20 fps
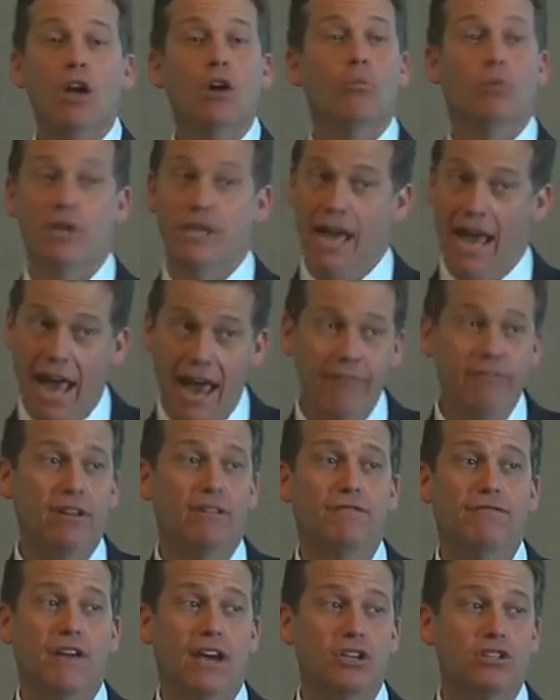When you have an
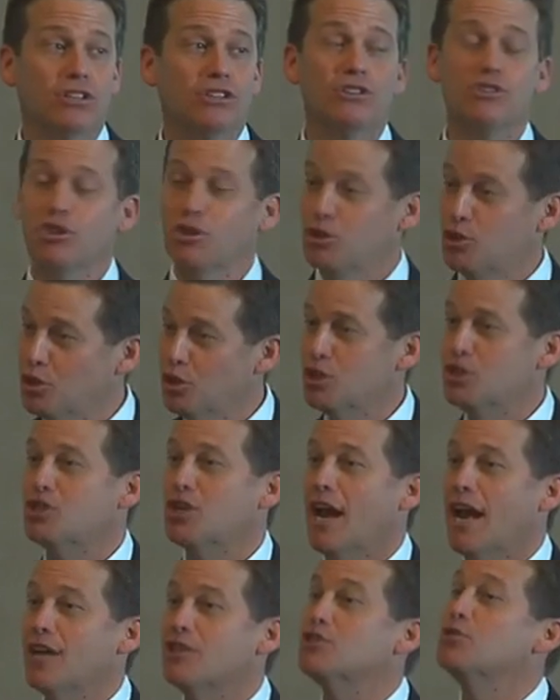infection, there's a good
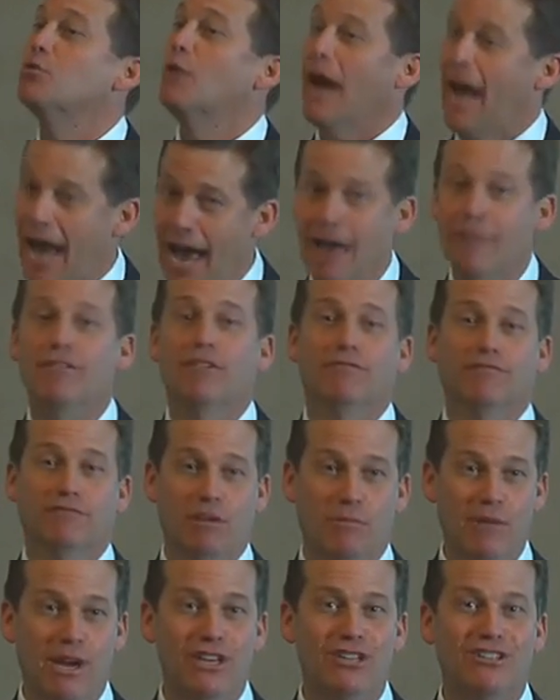chance you have
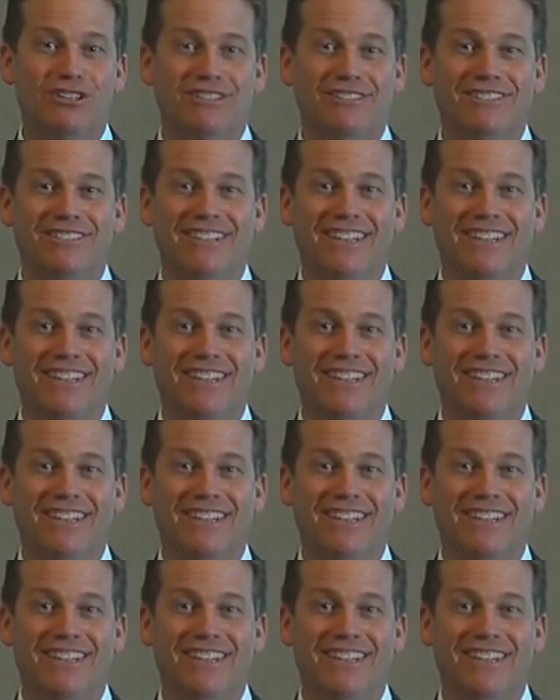inflammation.